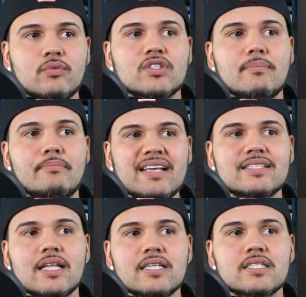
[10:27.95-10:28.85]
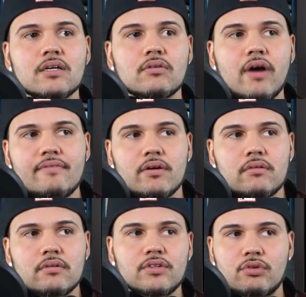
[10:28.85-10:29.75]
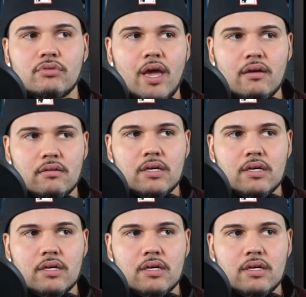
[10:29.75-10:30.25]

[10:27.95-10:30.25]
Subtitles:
It was the best-selling single ever in the UK.